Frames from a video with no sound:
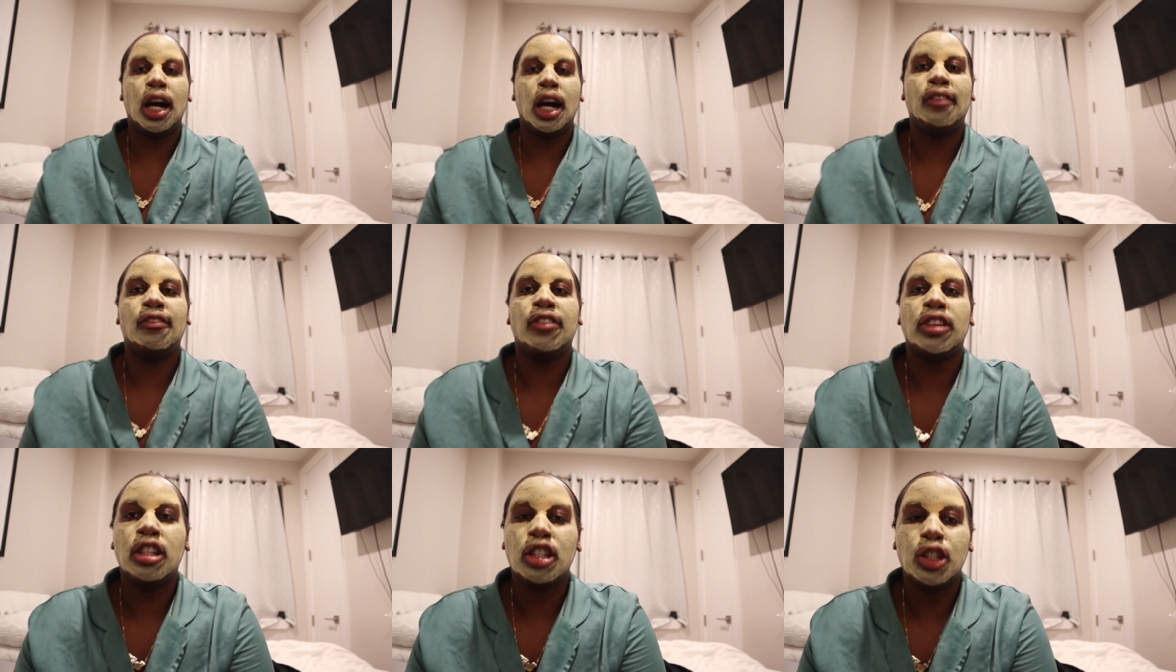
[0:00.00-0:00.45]
I
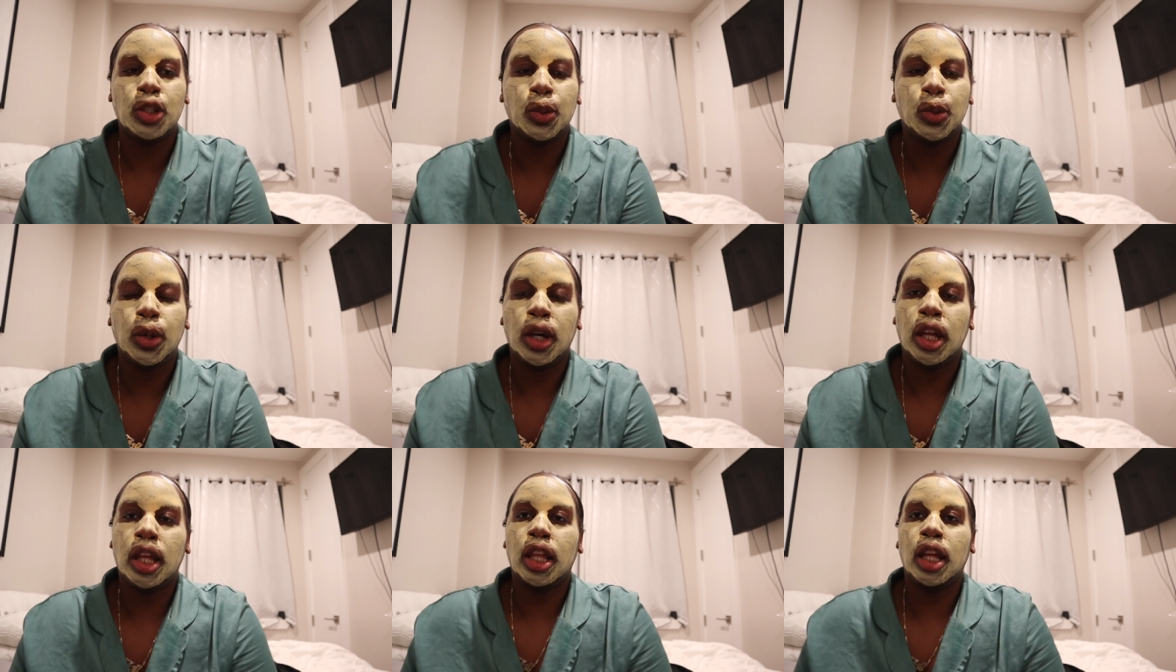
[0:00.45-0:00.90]
finished
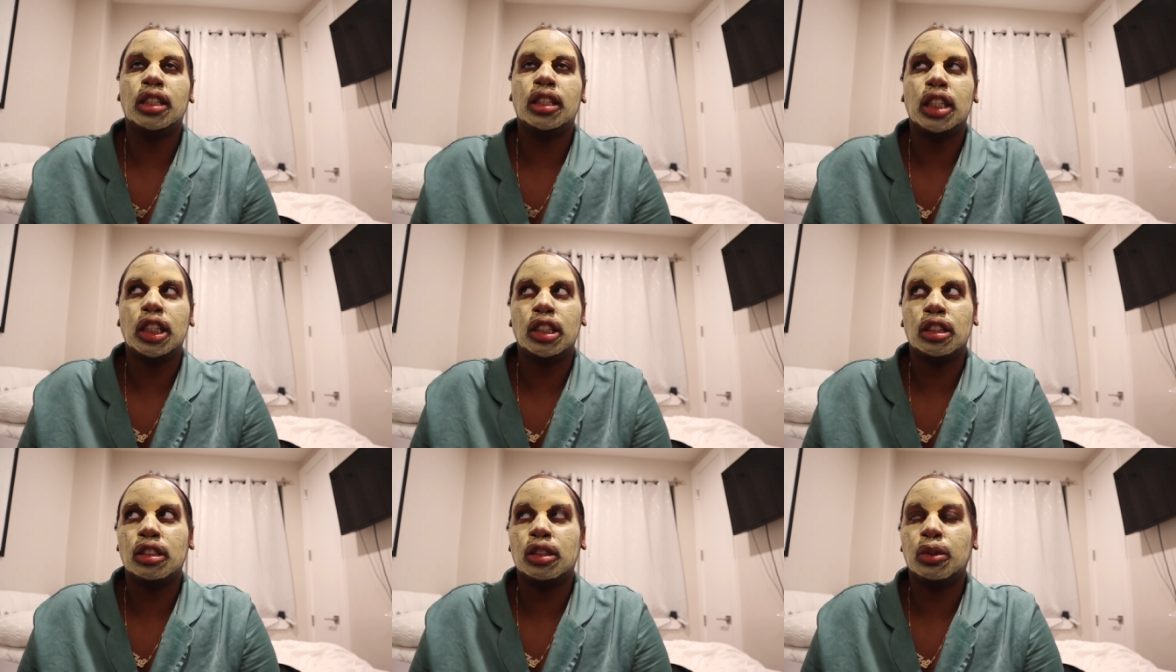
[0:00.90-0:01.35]
doing the
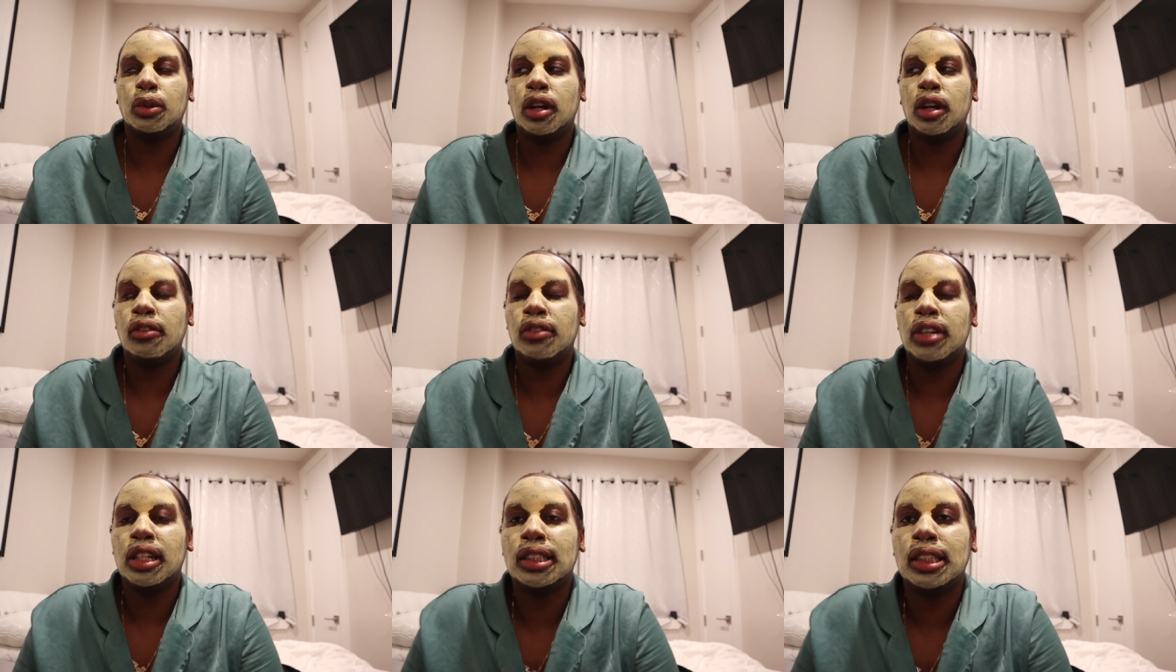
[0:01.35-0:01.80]
dishes or
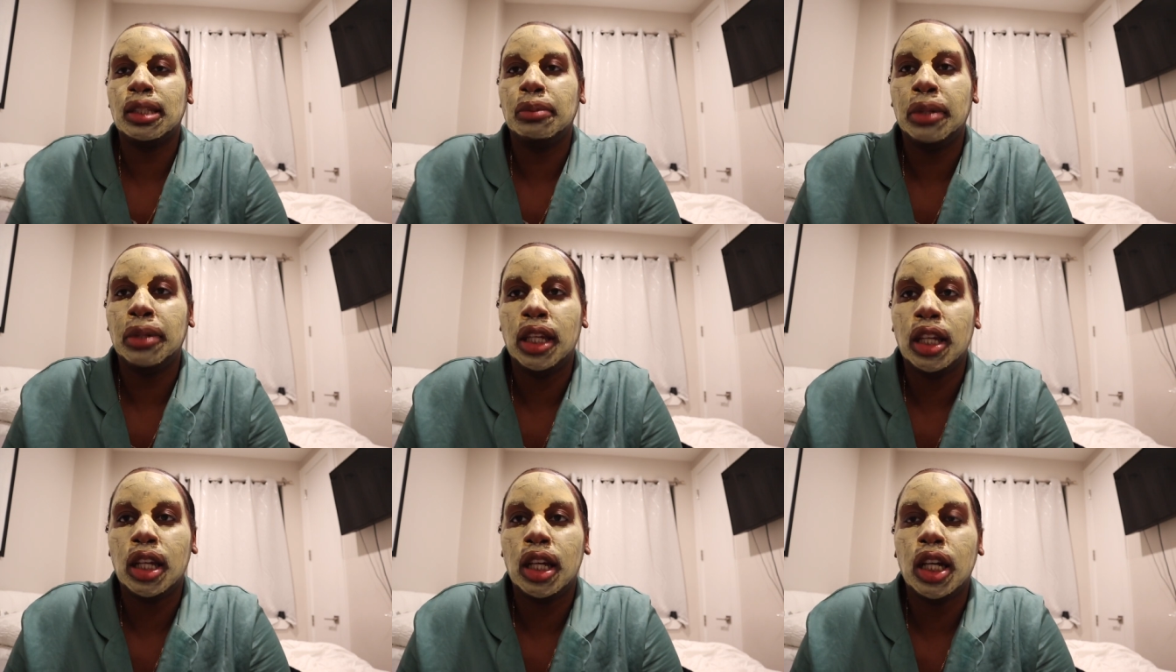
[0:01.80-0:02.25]
whatever and
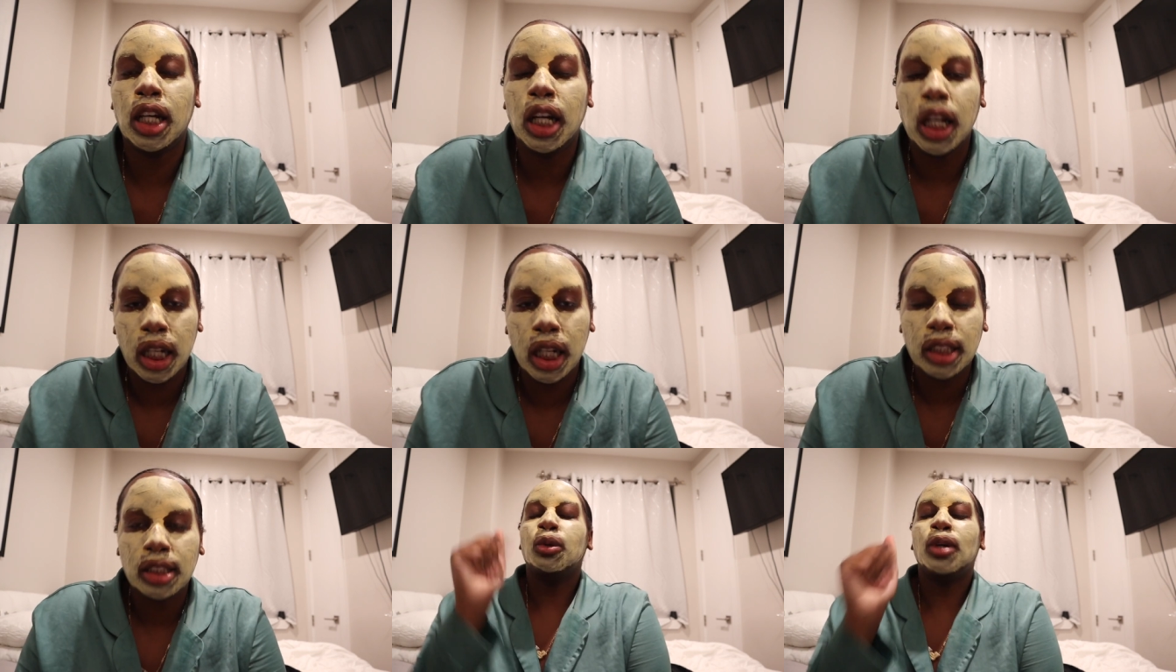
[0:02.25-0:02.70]
Tamia
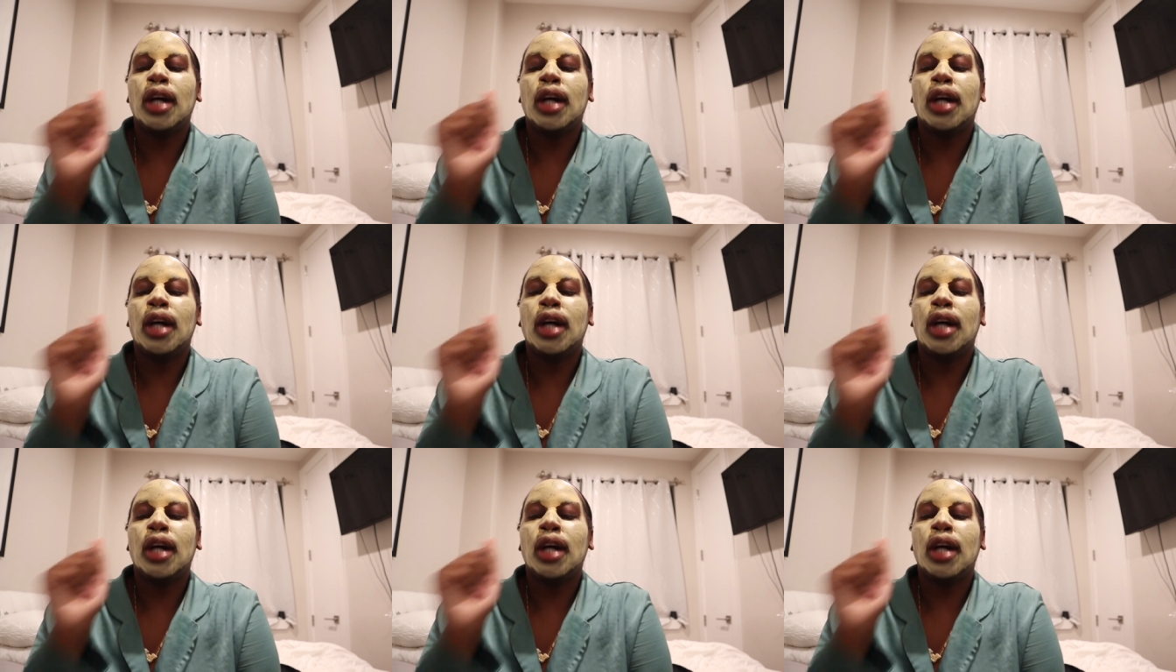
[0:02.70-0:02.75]
cooked.